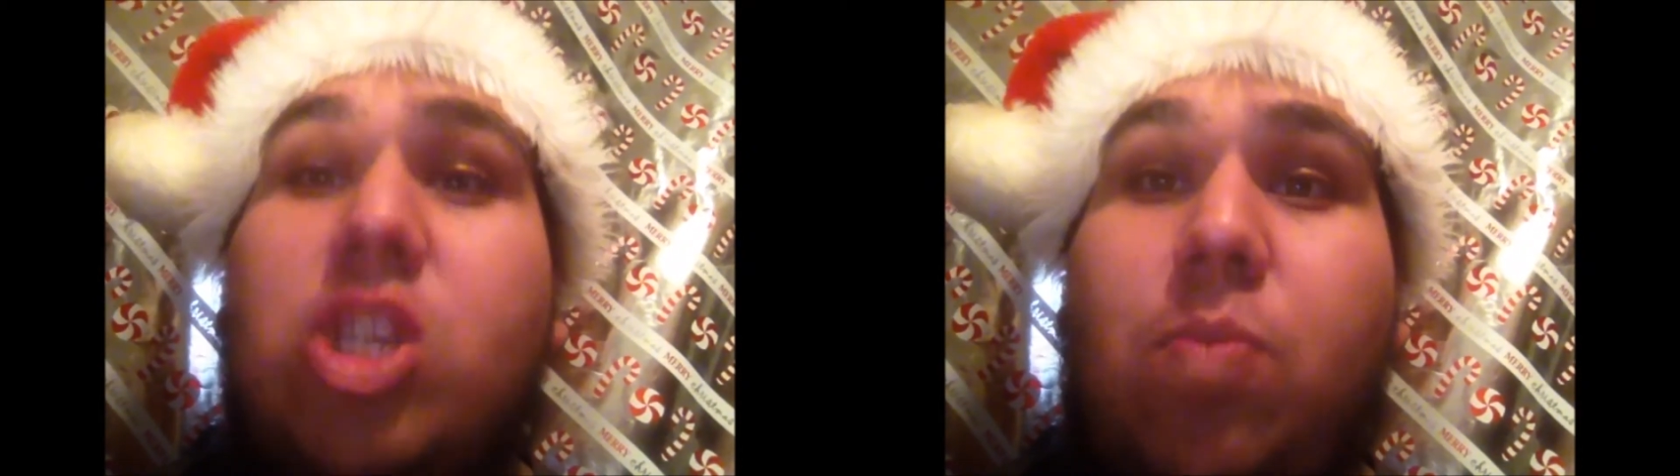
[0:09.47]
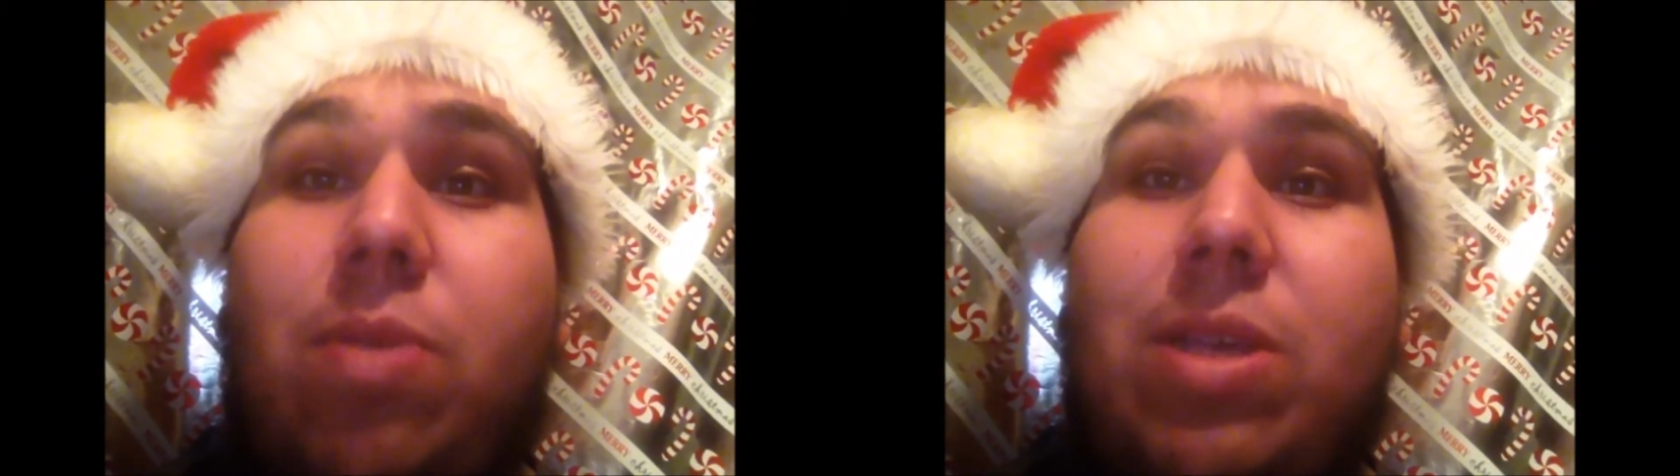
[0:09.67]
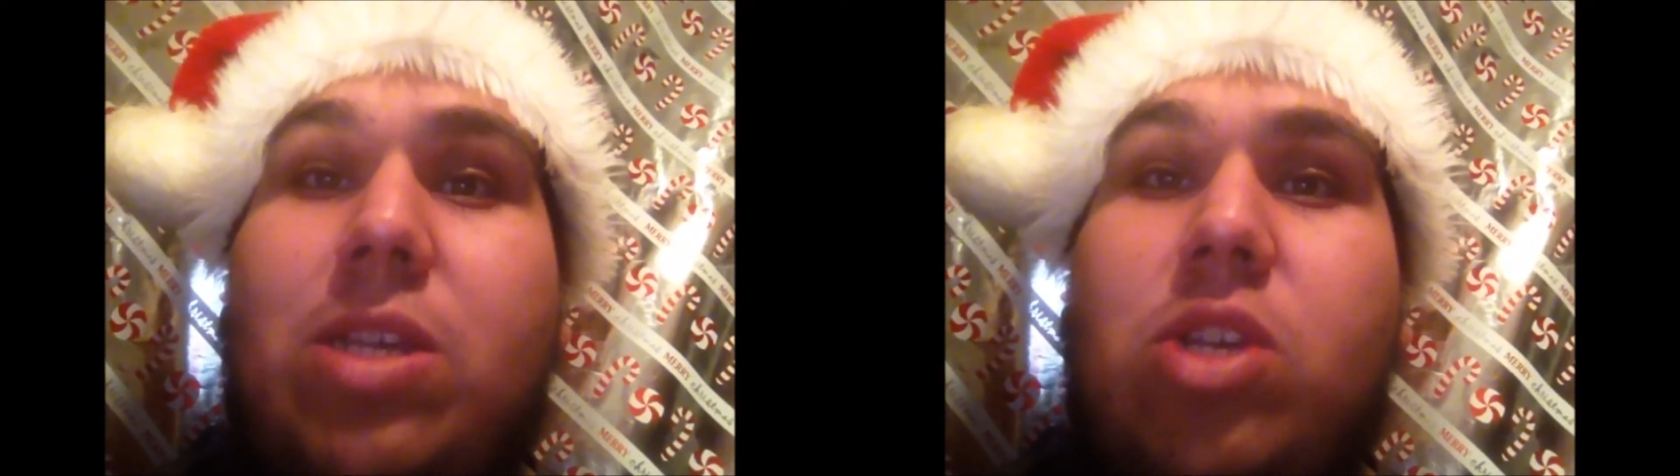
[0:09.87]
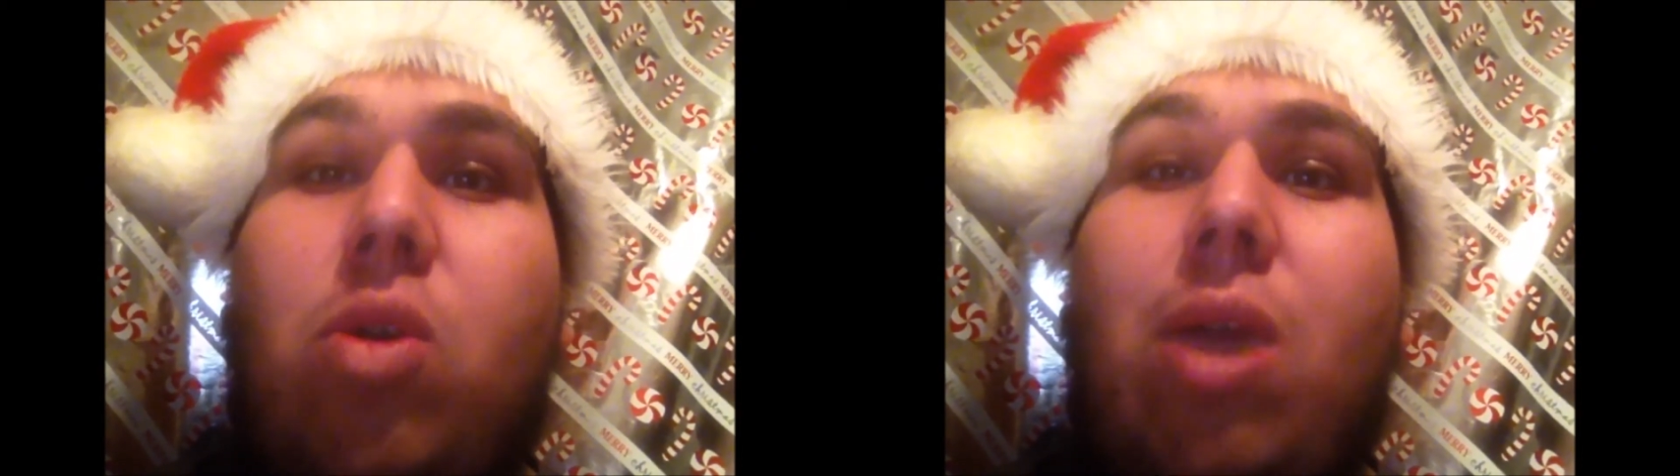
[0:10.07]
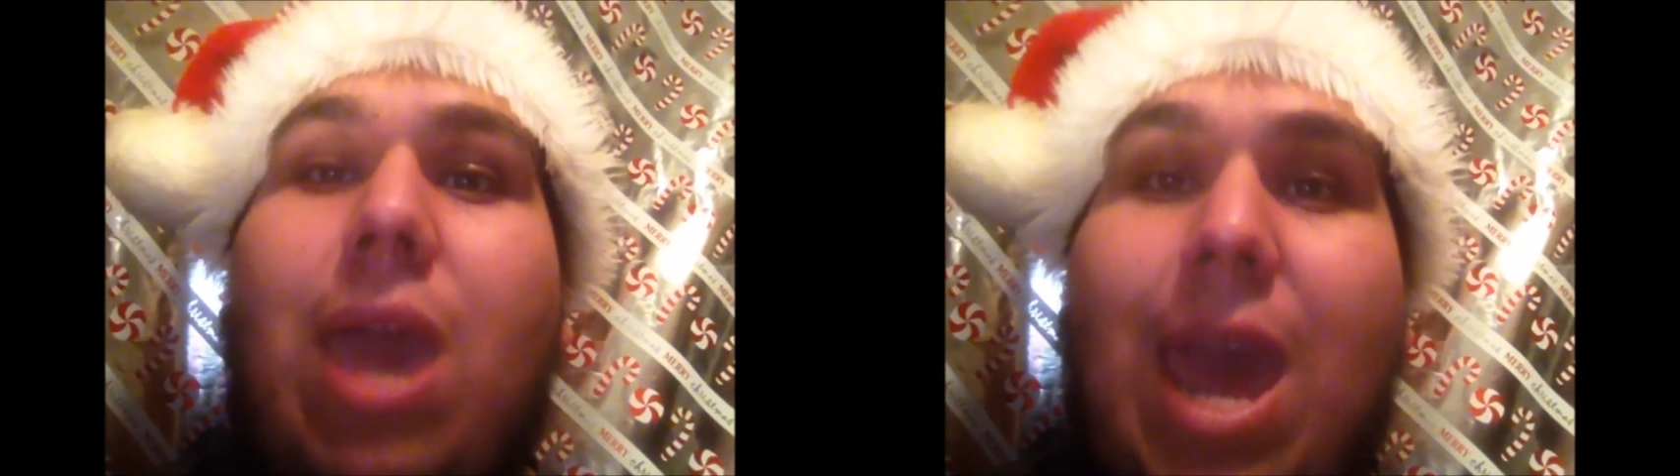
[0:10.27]
So please
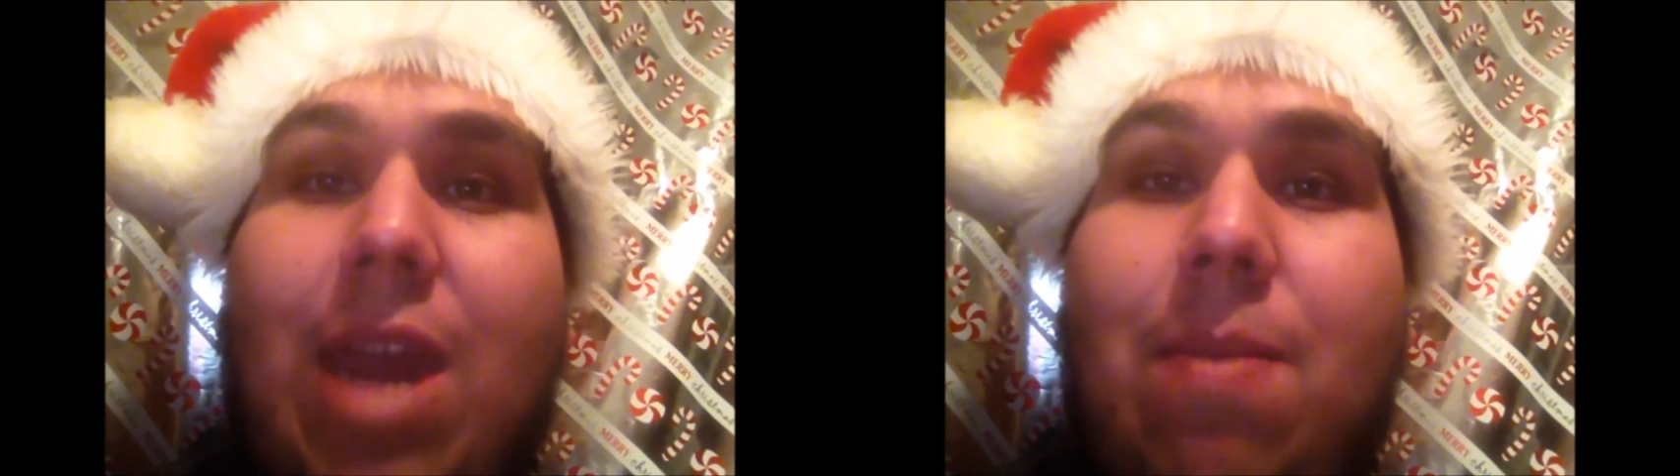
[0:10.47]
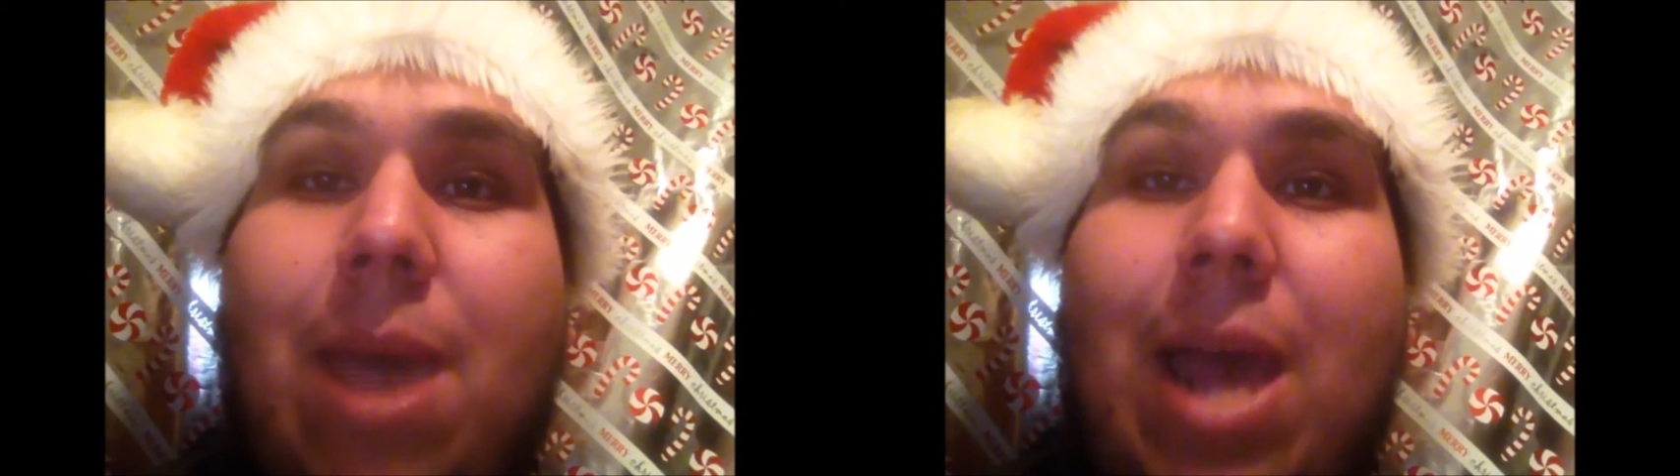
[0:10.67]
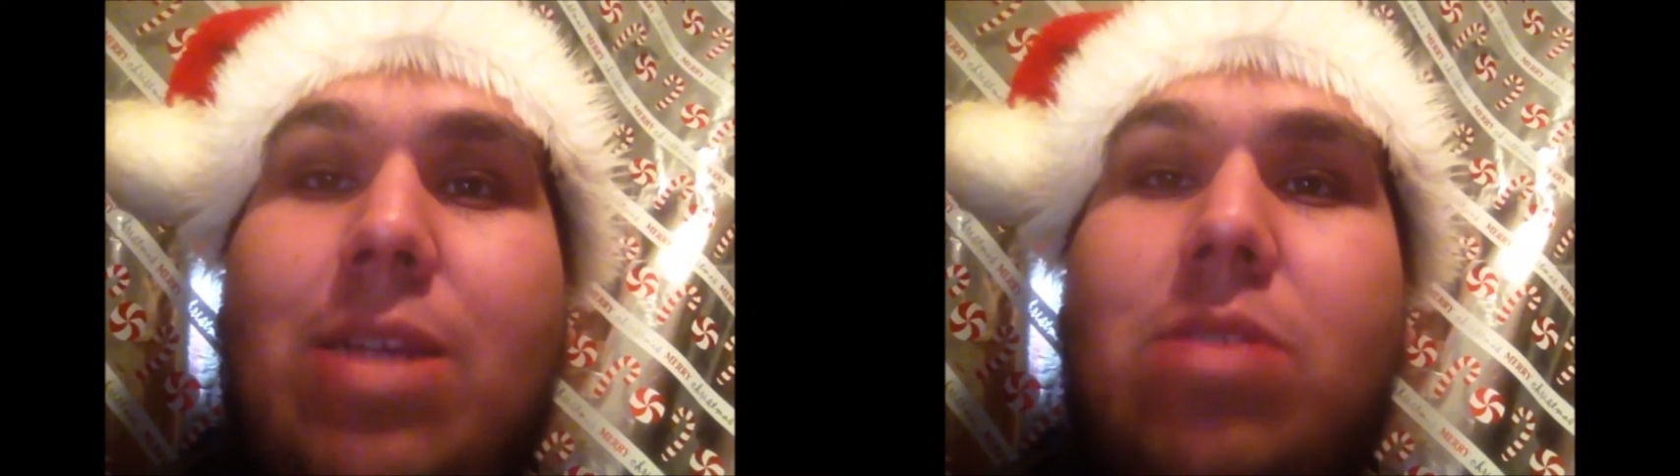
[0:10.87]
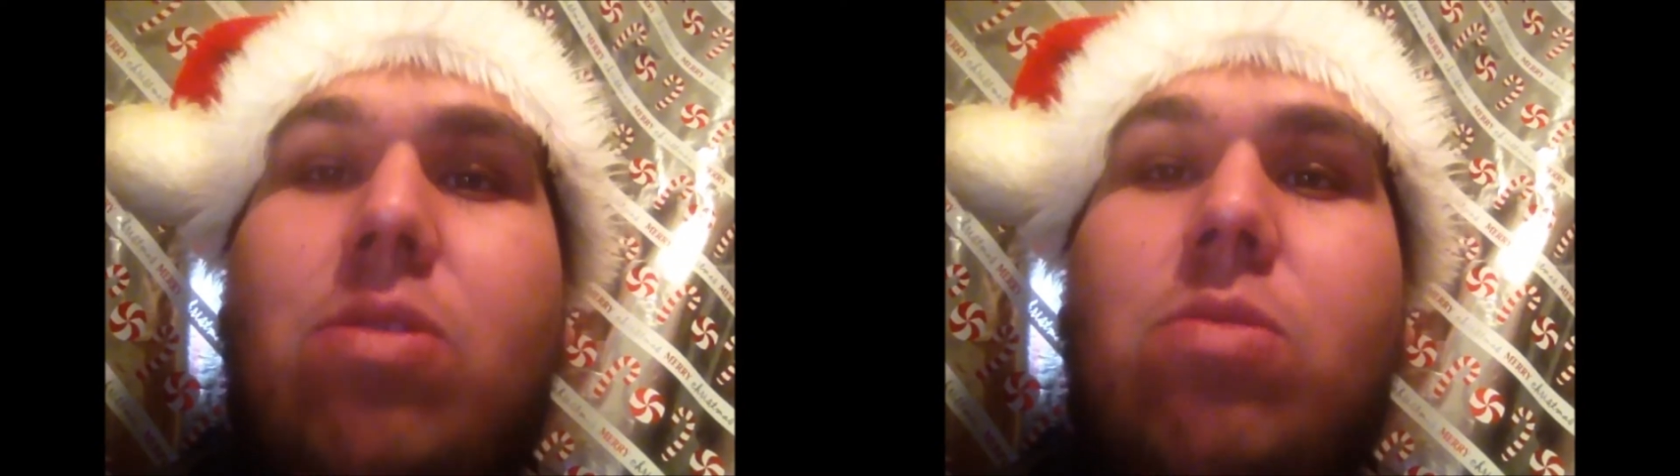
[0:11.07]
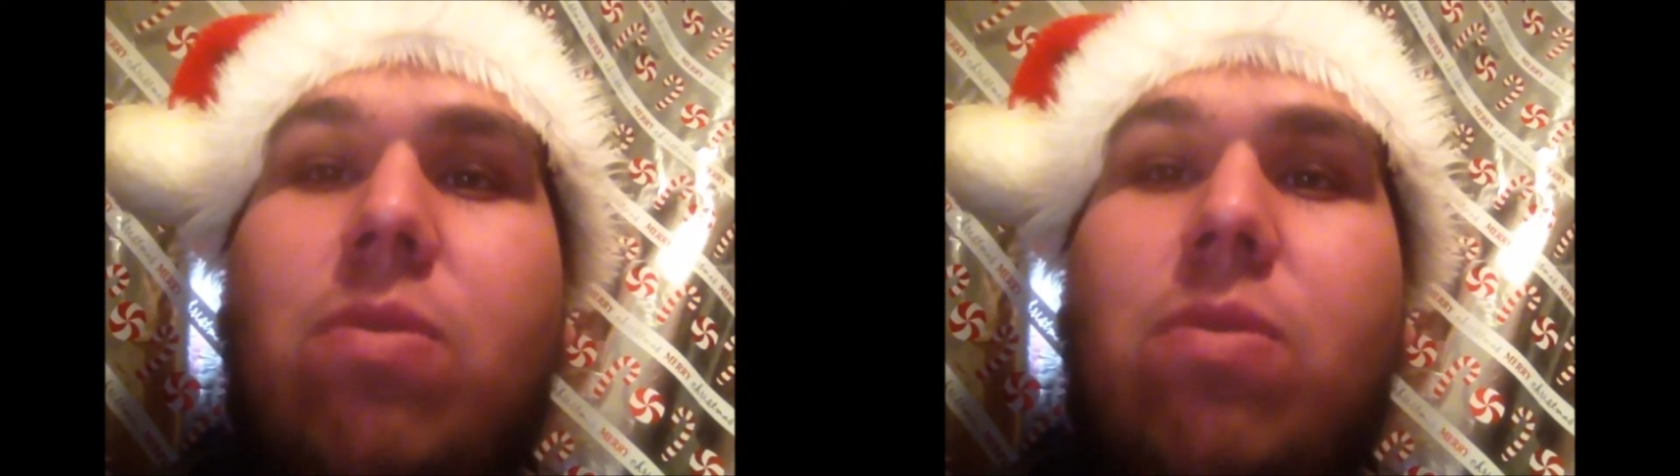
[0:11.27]
enjoy Adam Haskell's